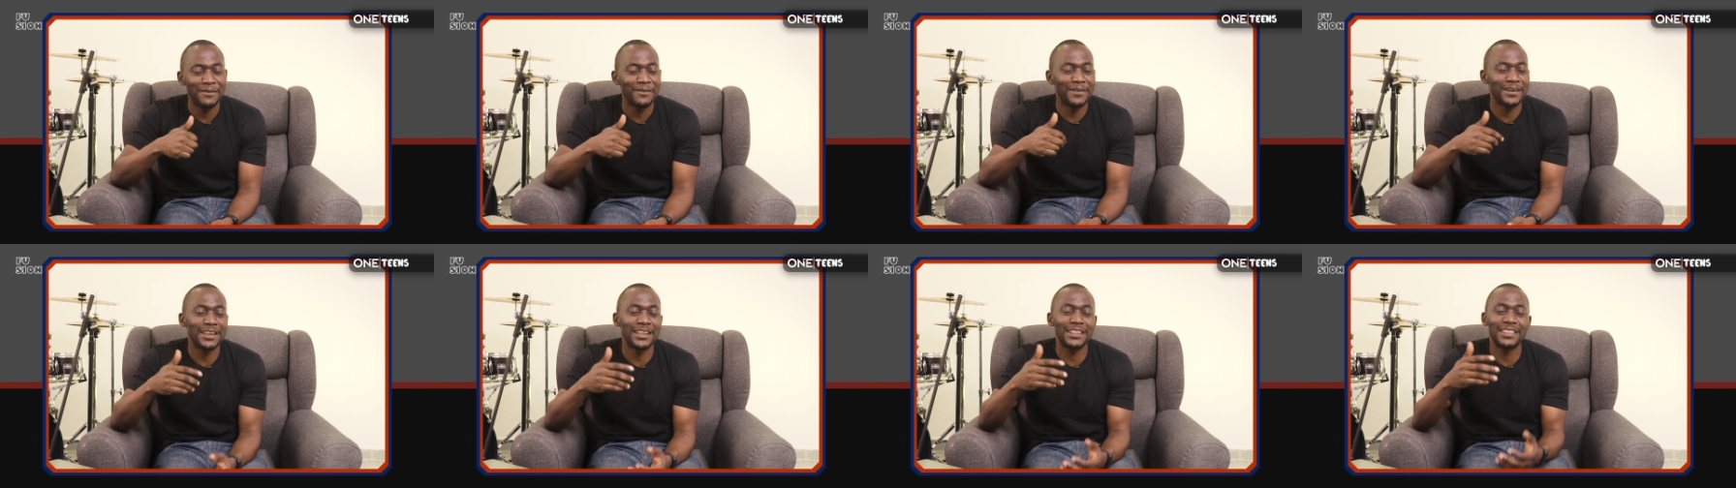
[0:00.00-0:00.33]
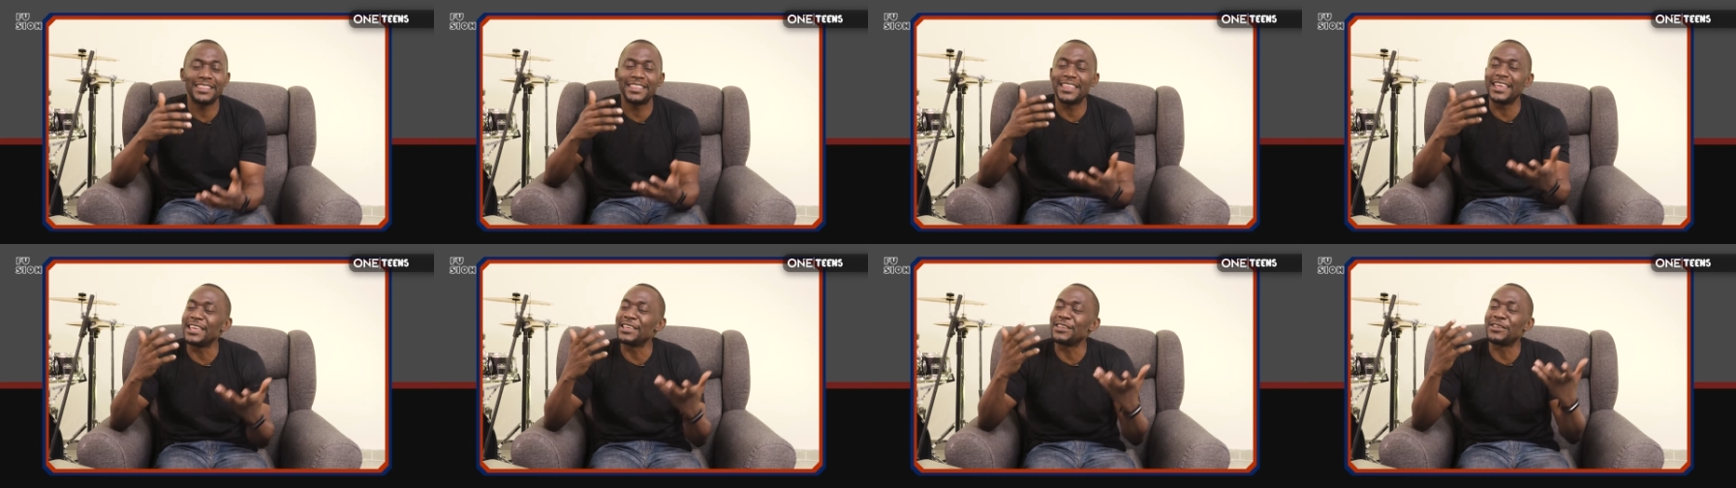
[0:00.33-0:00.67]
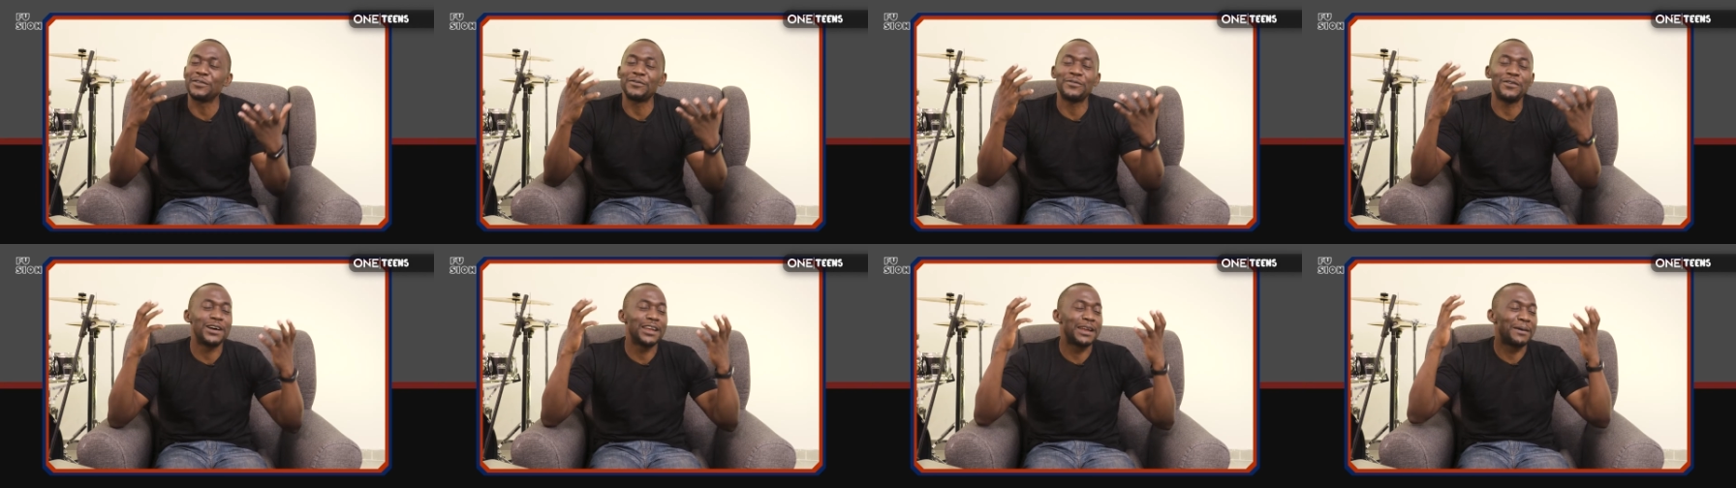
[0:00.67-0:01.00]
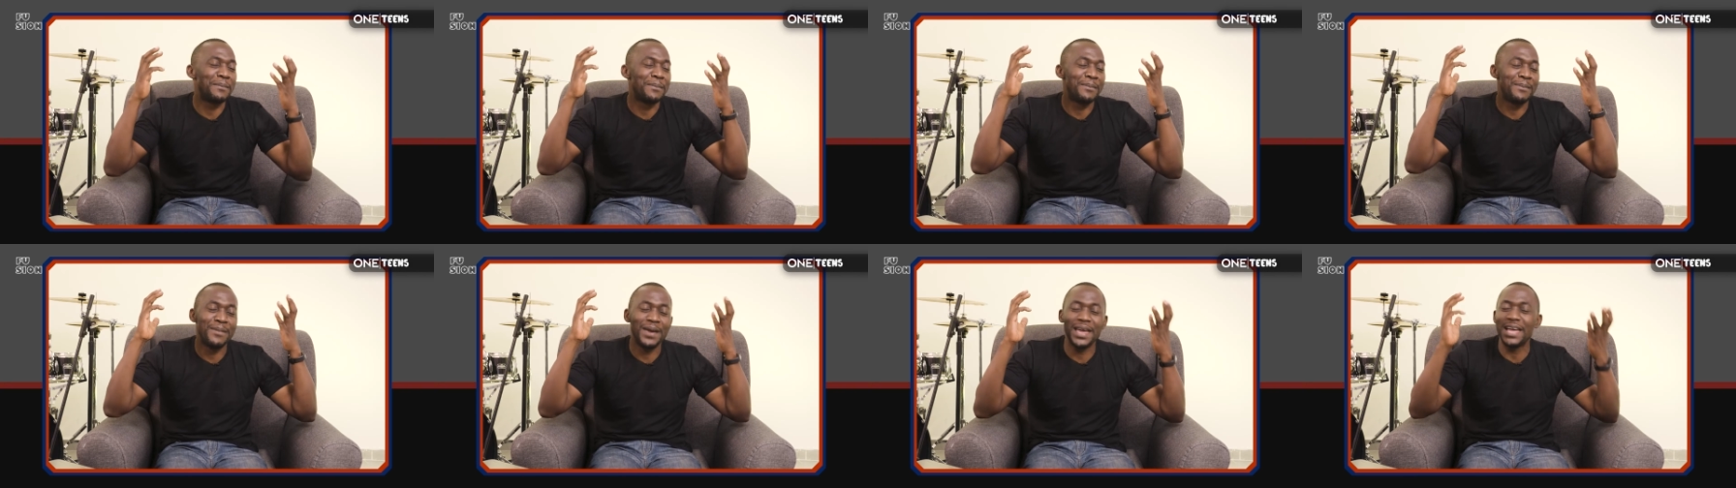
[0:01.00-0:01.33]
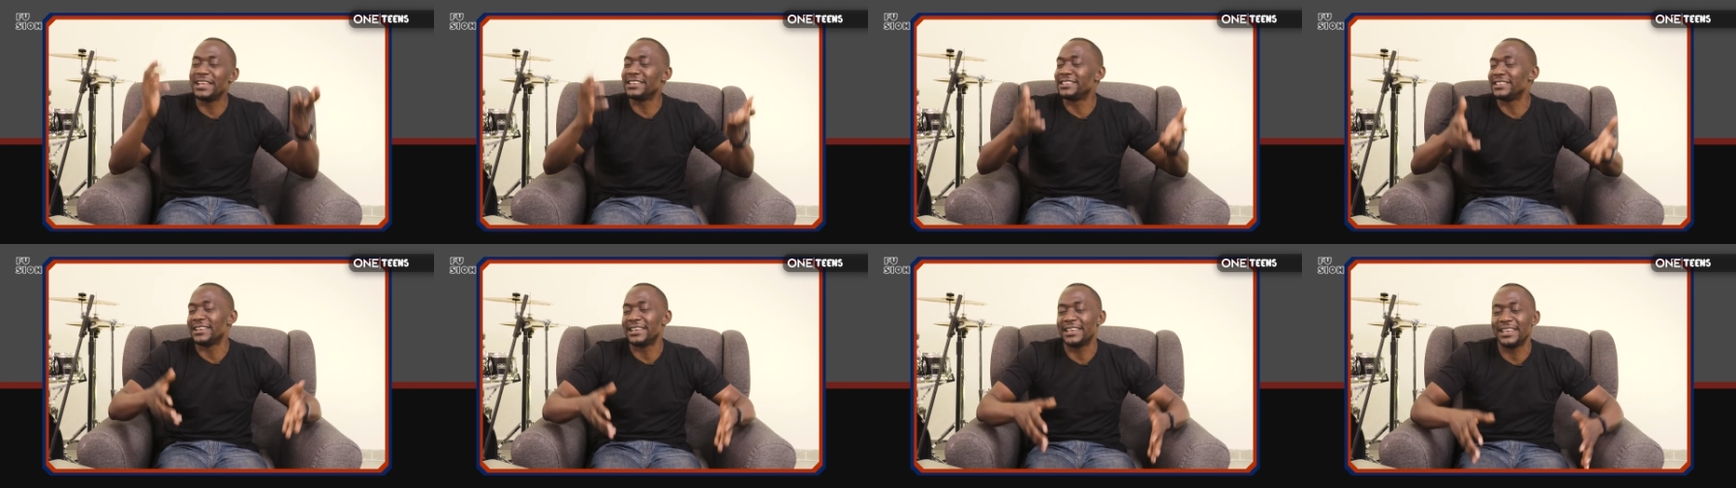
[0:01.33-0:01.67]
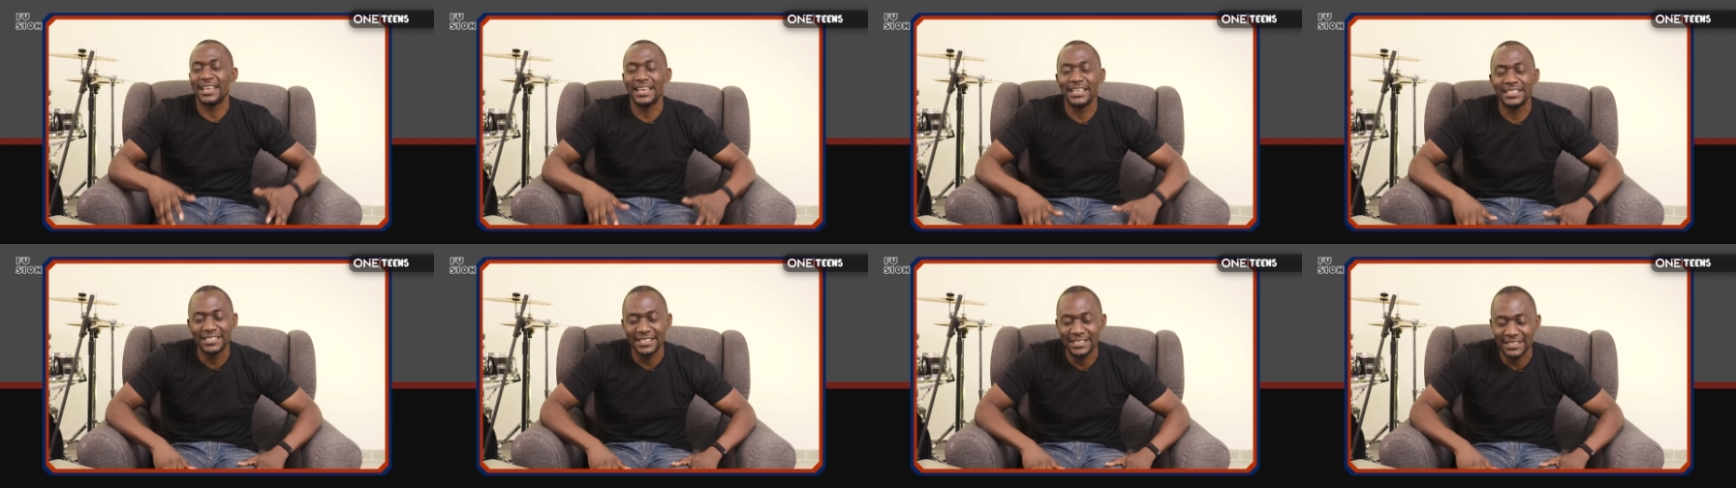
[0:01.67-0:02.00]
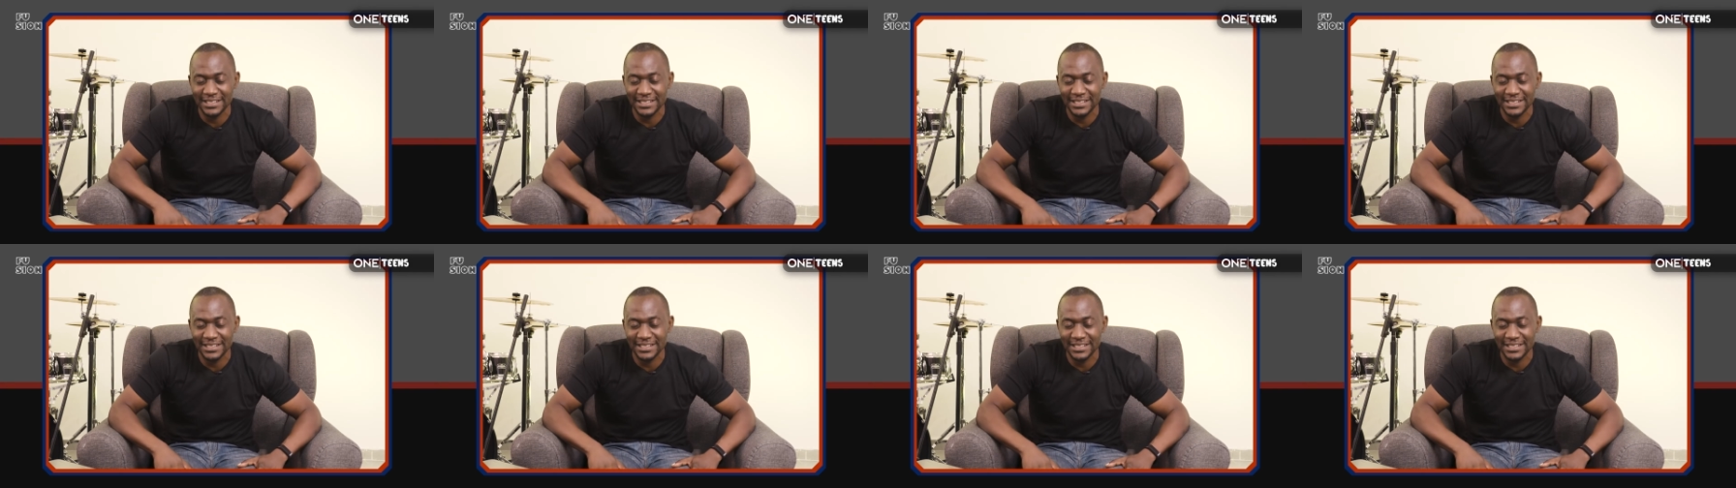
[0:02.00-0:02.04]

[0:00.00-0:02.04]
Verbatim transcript: Father, thank you for an amazing lesson